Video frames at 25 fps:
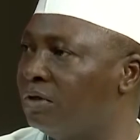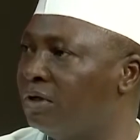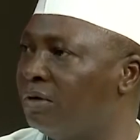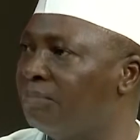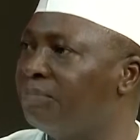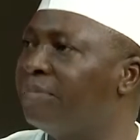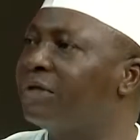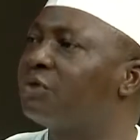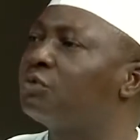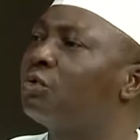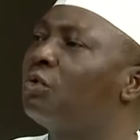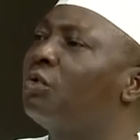
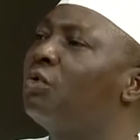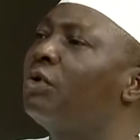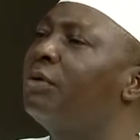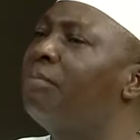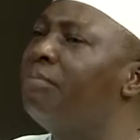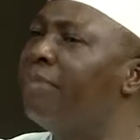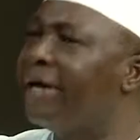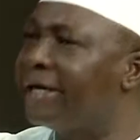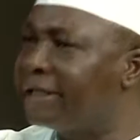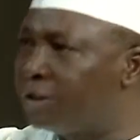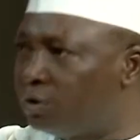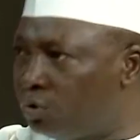But we
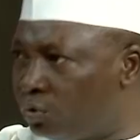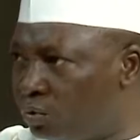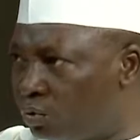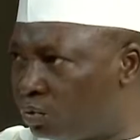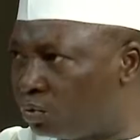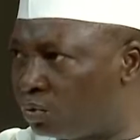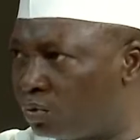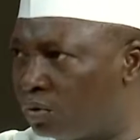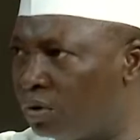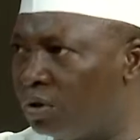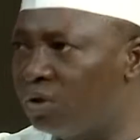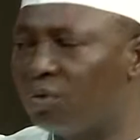make
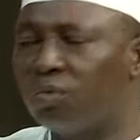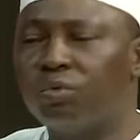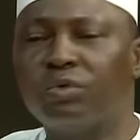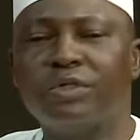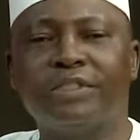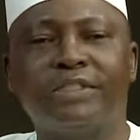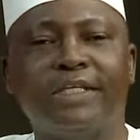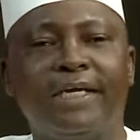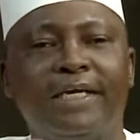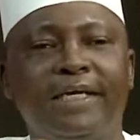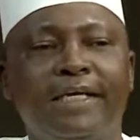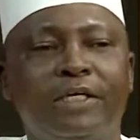do with
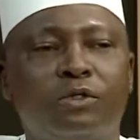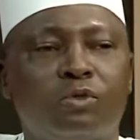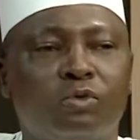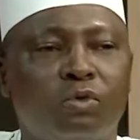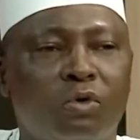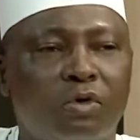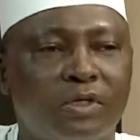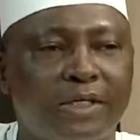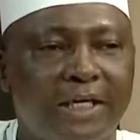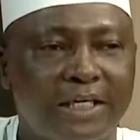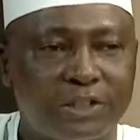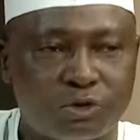the little
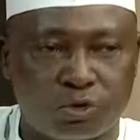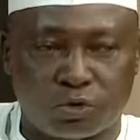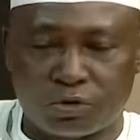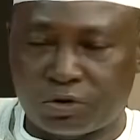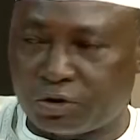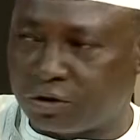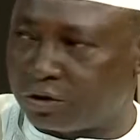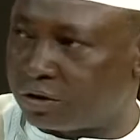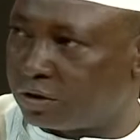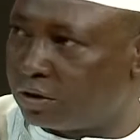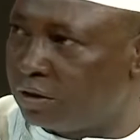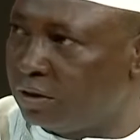other
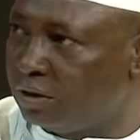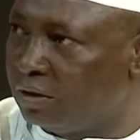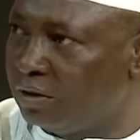sources.